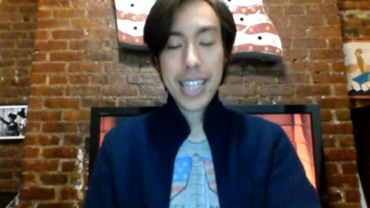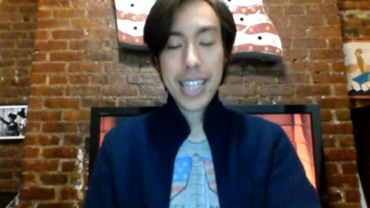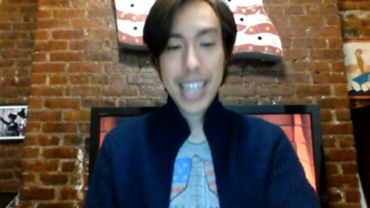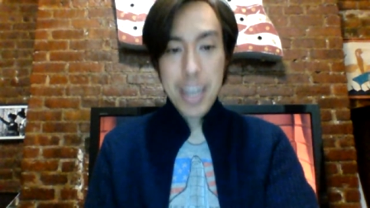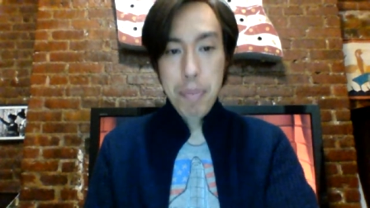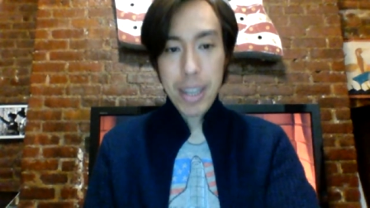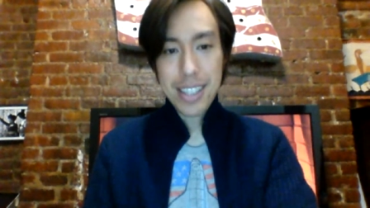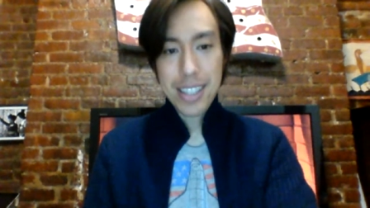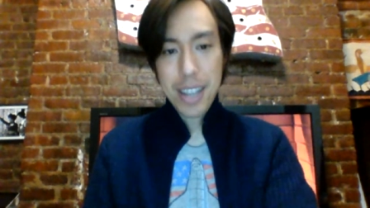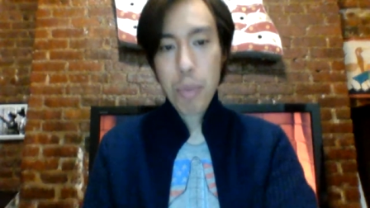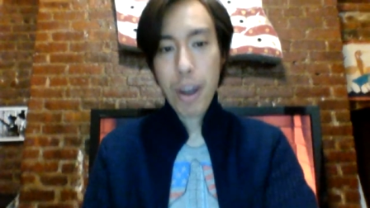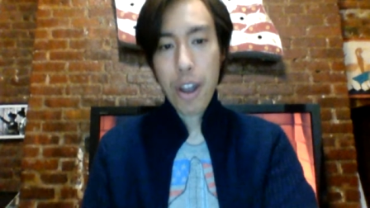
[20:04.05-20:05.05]
keeping the
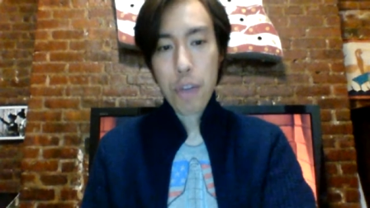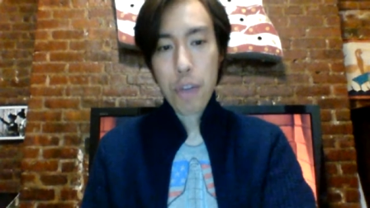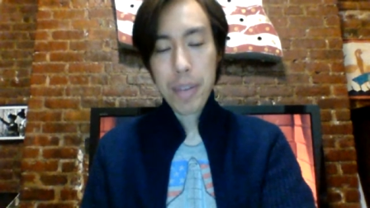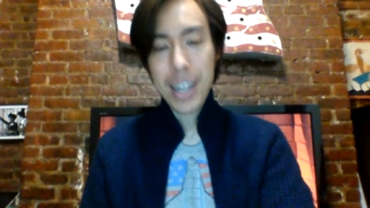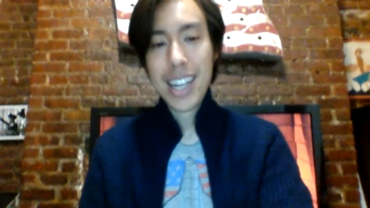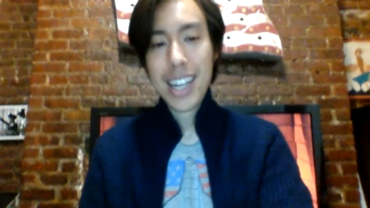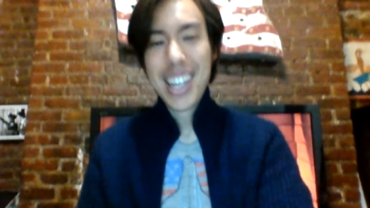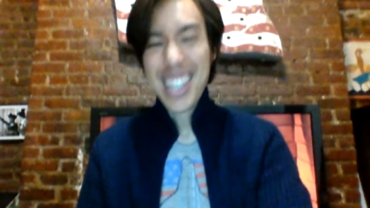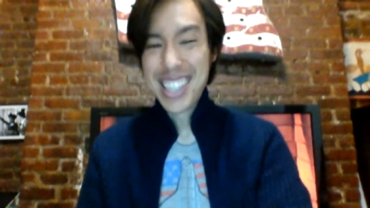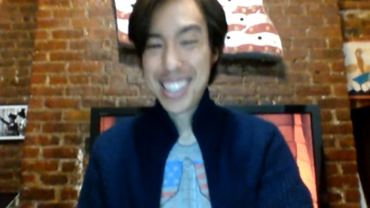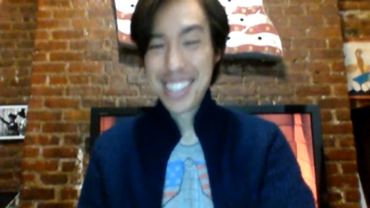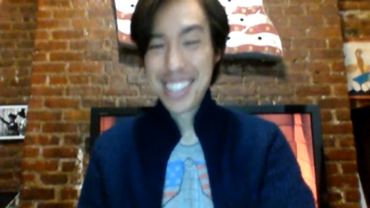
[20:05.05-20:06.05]
subway
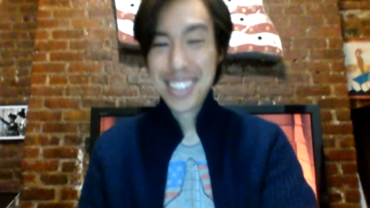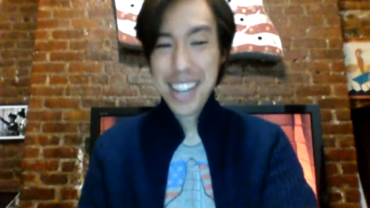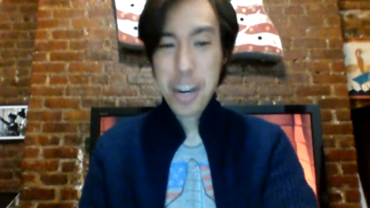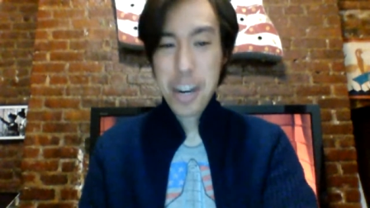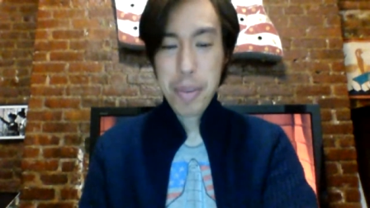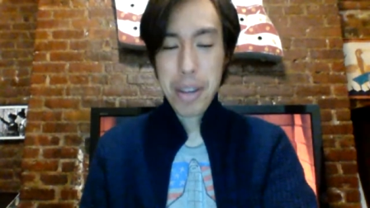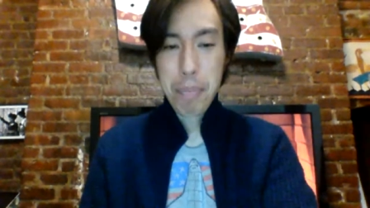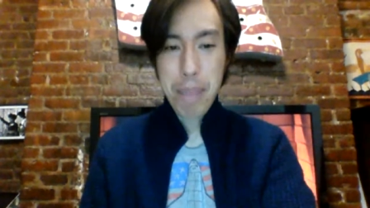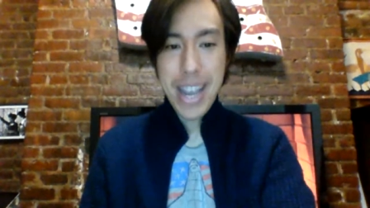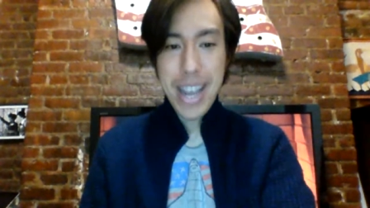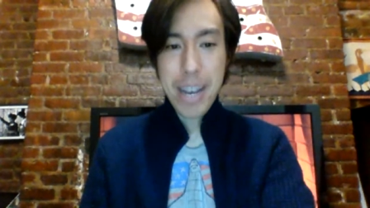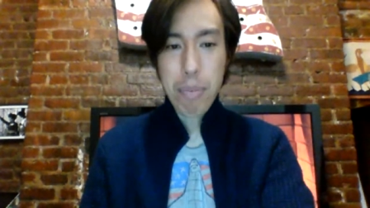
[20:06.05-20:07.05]
open is
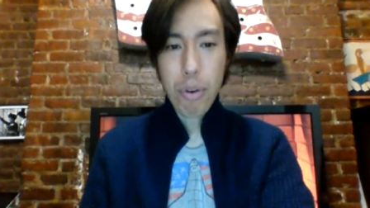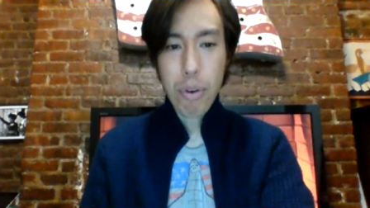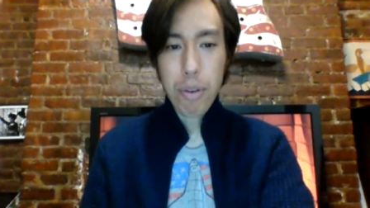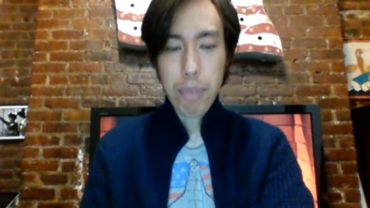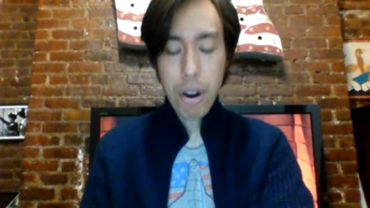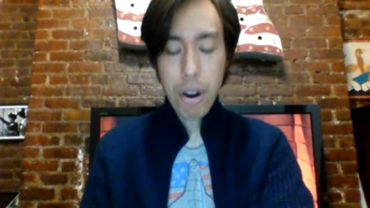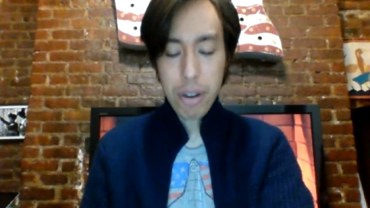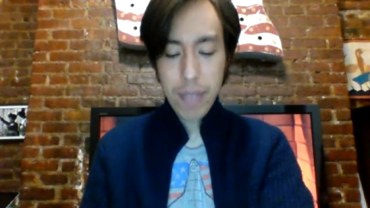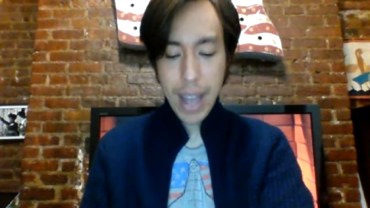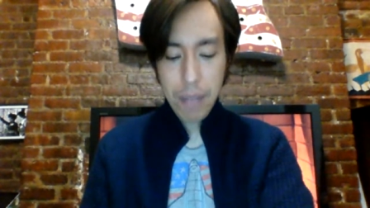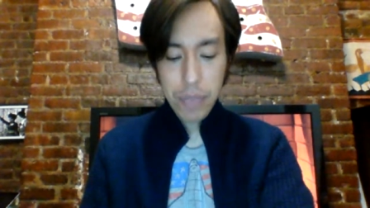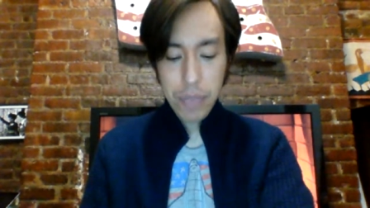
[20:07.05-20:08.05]
going to be a big,
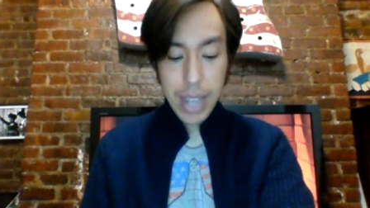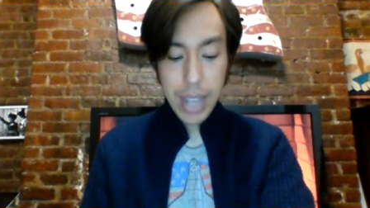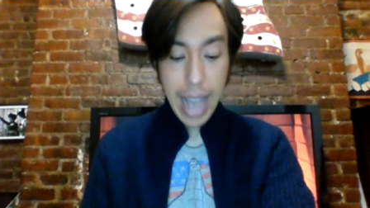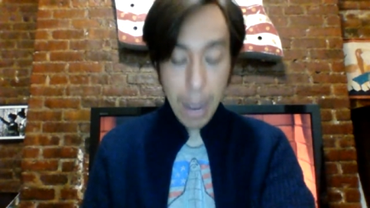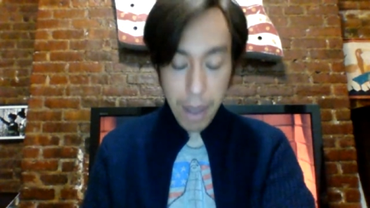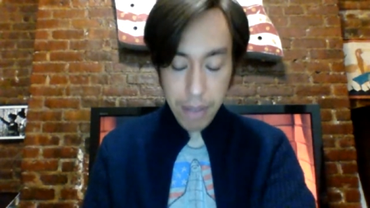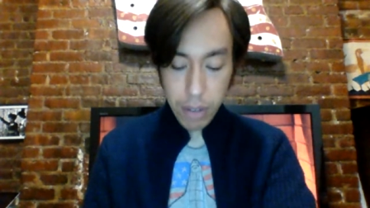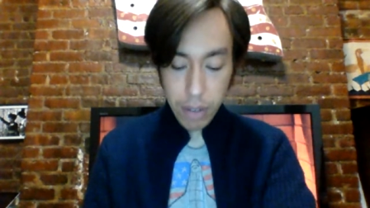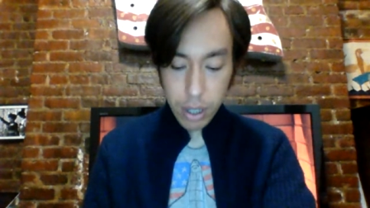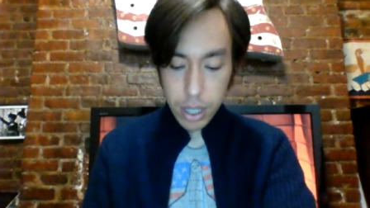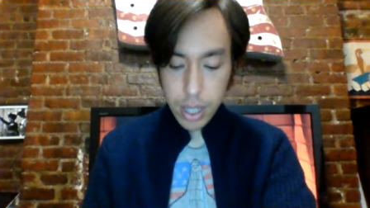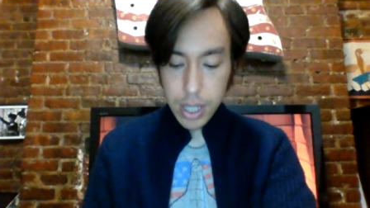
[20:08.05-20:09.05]
important part of that.
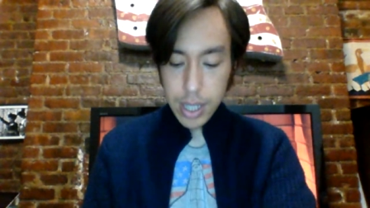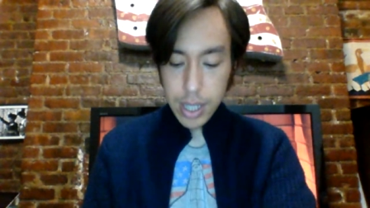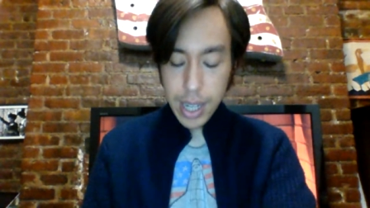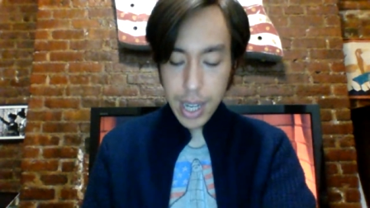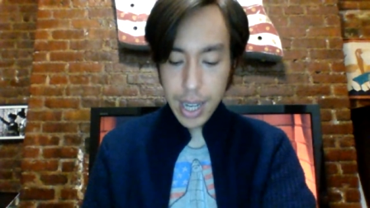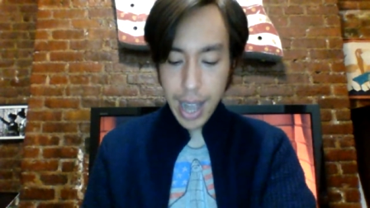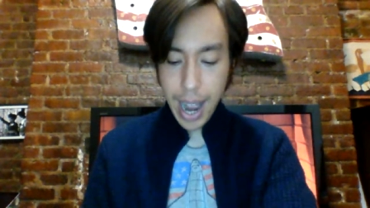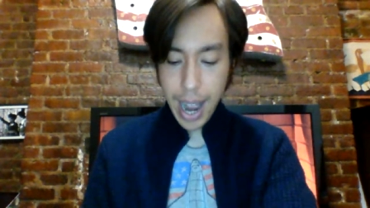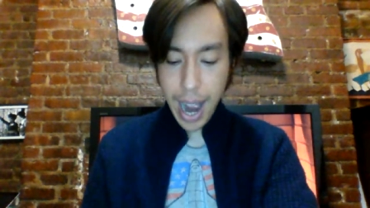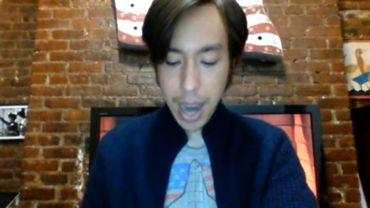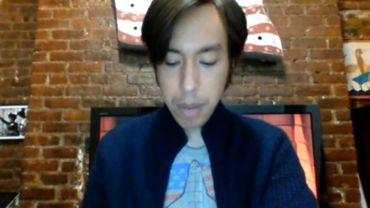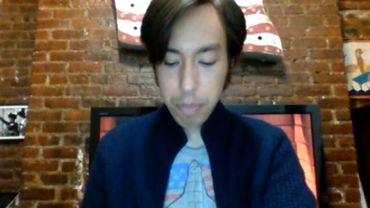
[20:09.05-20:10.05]
However,
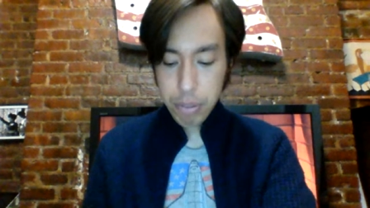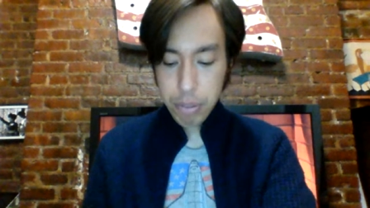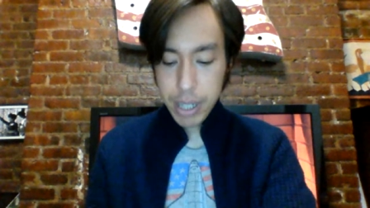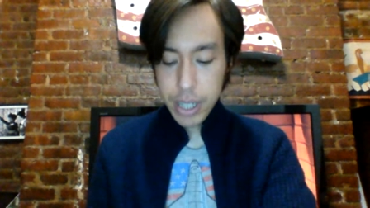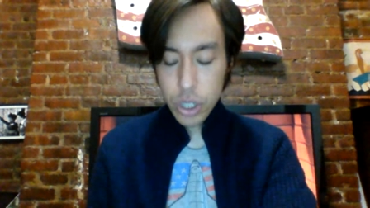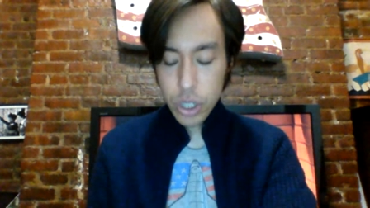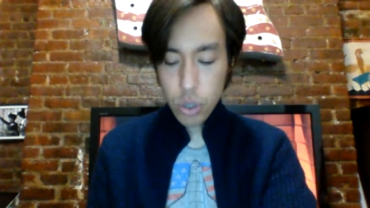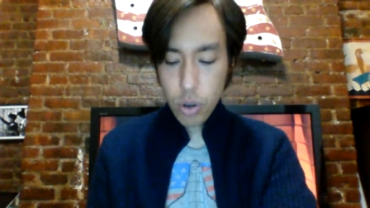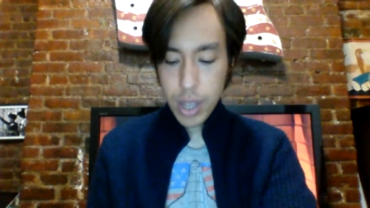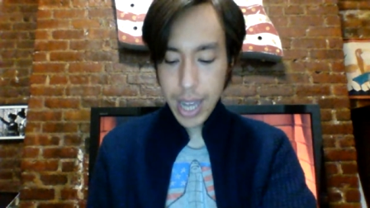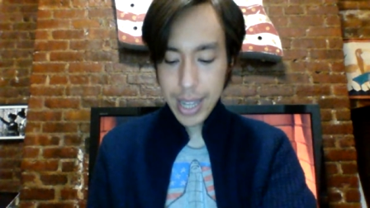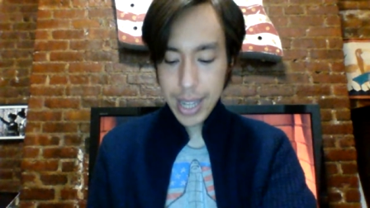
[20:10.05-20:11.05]
I am pretty
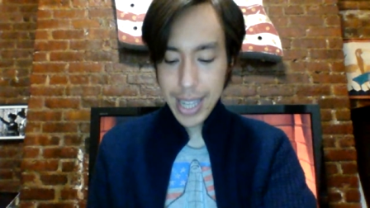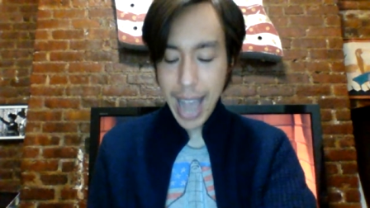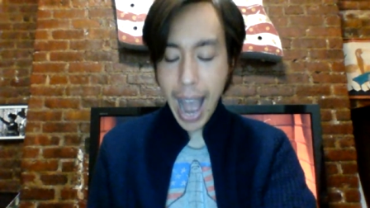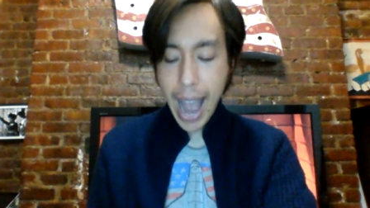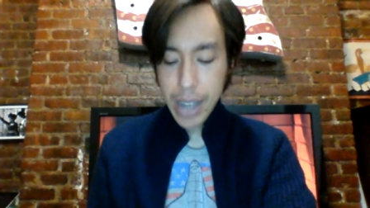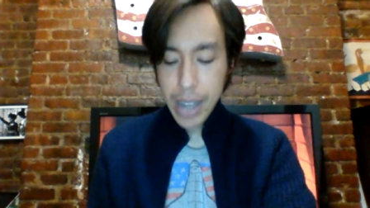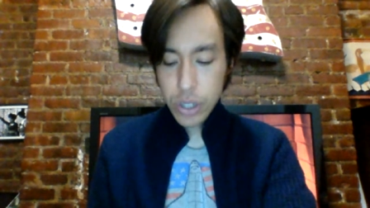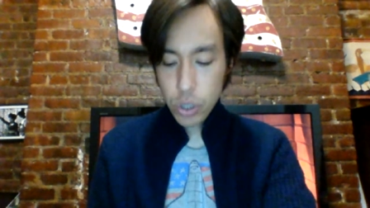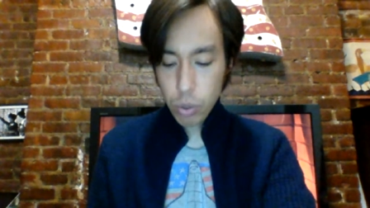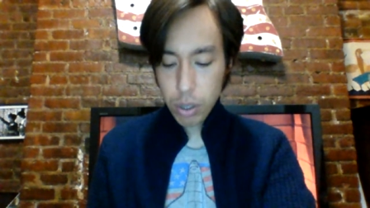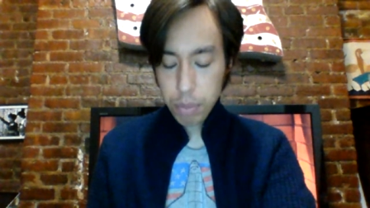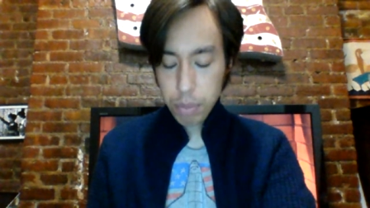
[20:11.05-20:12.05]
sure that the
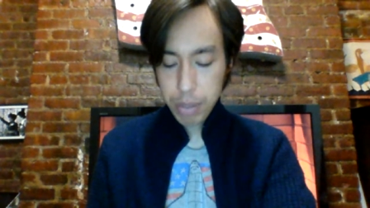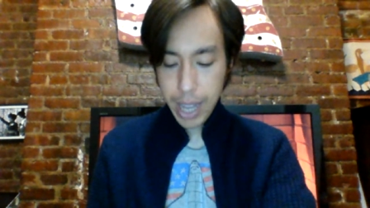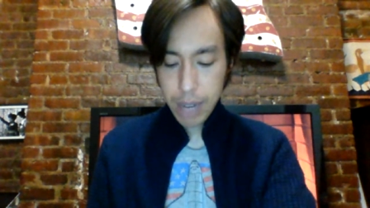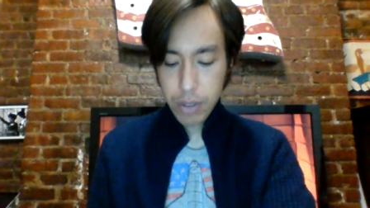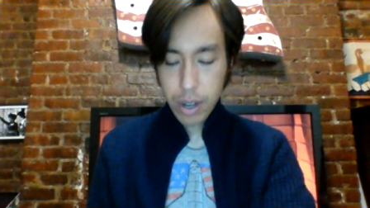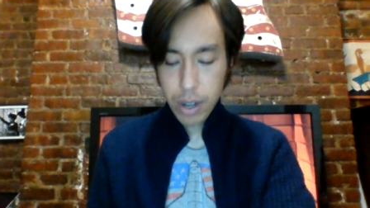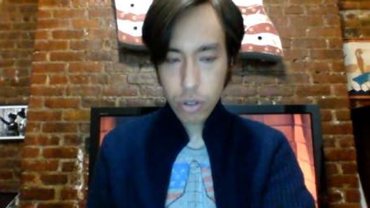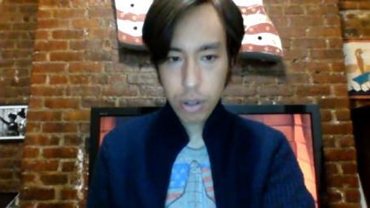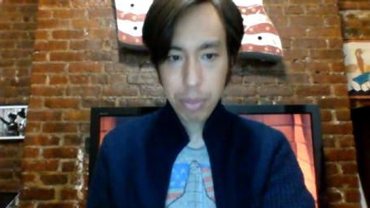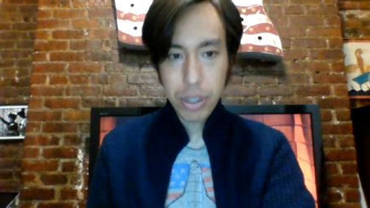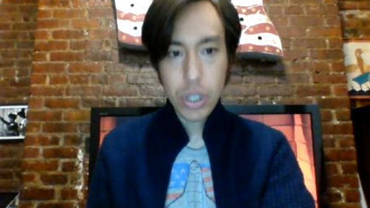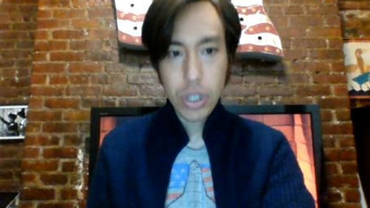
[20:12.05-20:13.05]
actual plan of
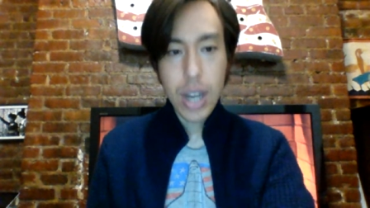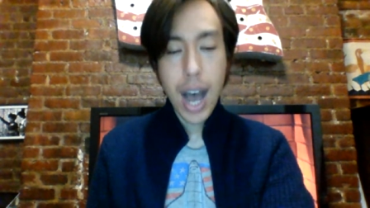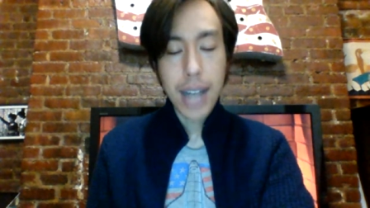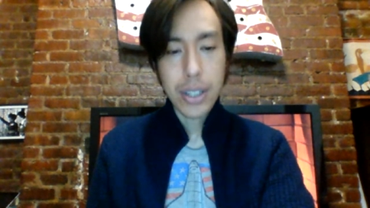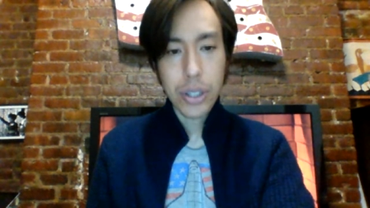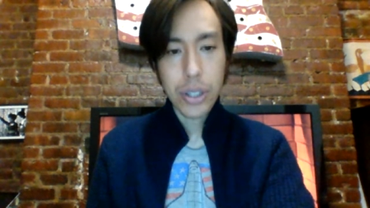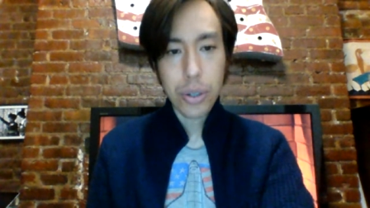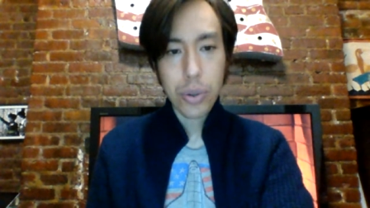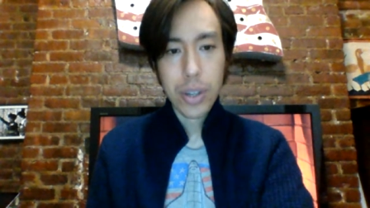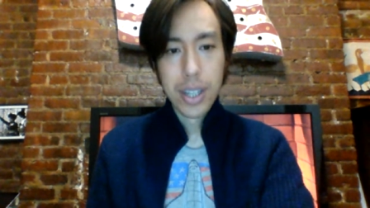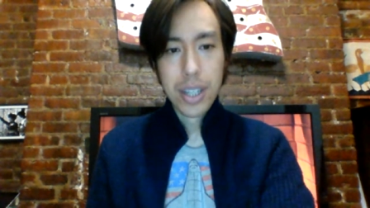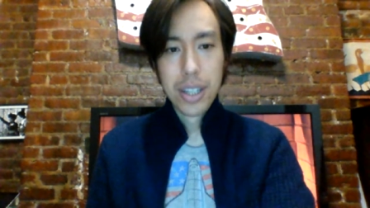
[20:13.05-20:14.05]
Donald Trump is not
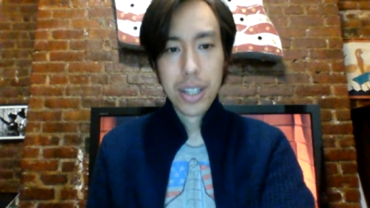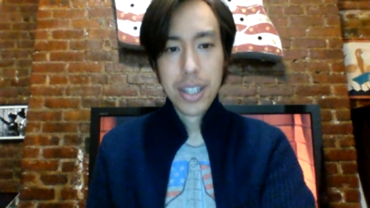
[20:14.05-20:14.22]
to